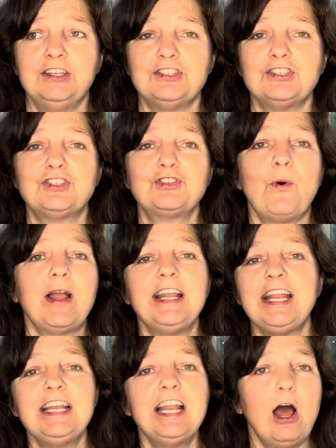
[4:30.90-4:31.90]
so I
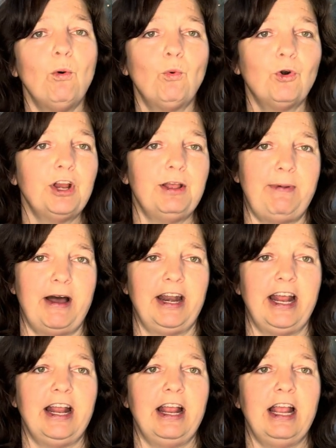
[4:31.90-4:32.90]
need not worry about
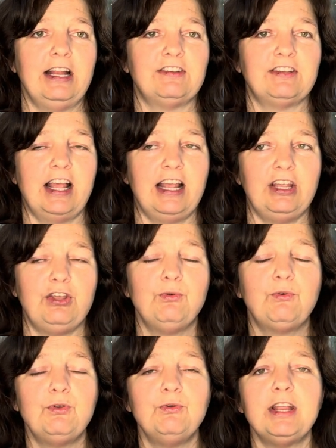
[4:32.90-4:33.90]
it. It's you
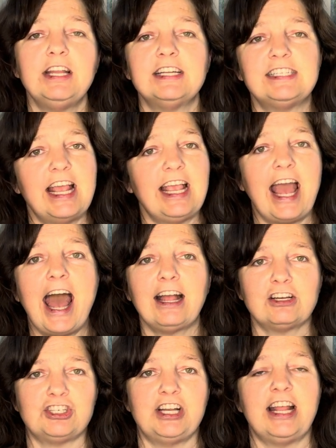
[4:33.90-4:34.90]
need to take
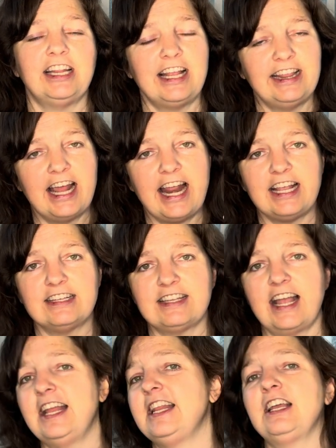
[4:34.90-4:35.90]
action and let that
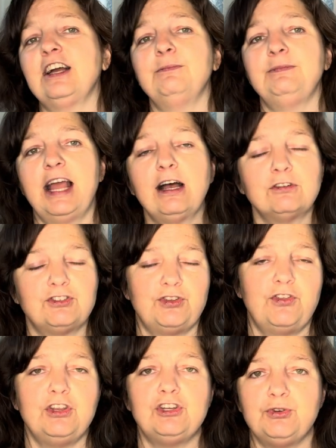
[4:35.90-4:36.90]
anxiety come down so
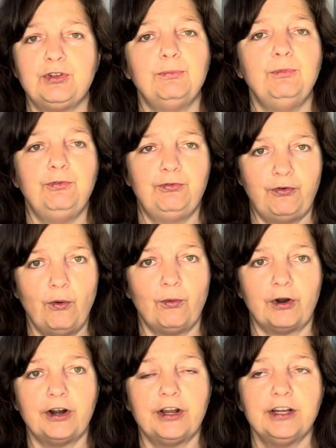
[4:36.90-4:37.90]
that you can move
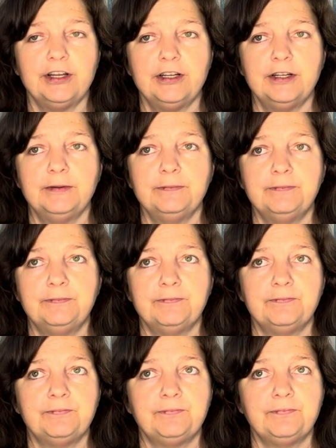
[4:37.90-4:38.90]
forward.
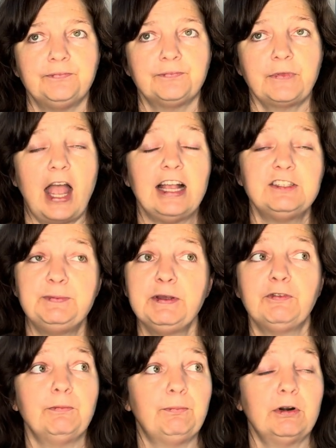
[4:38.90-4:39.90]
I
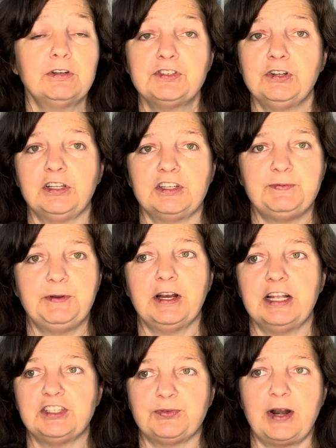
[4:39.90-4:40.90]
speak from personal
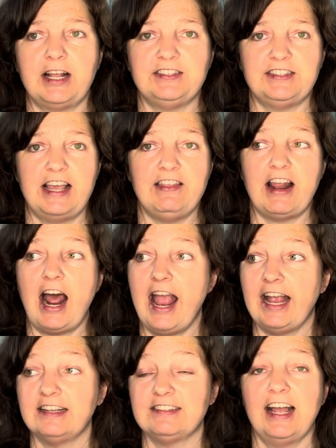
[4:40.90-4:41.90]
experience when I say that
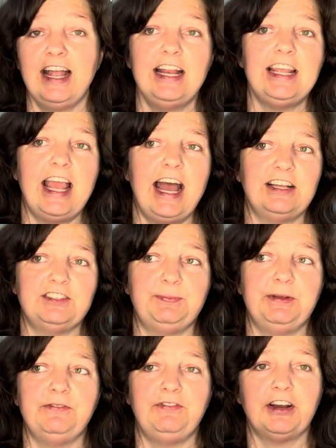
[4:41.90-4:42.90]
anxiety has
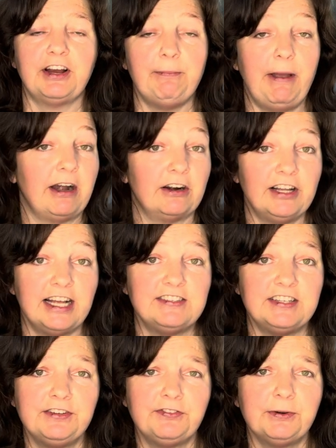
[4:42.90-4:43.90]
been very
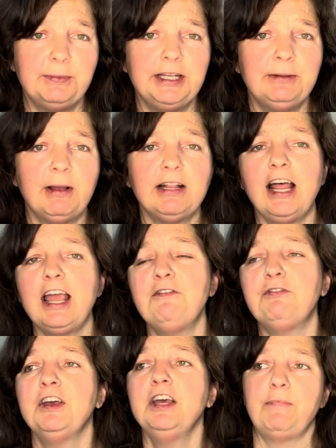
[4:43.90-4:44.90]
paralyzing for me in my life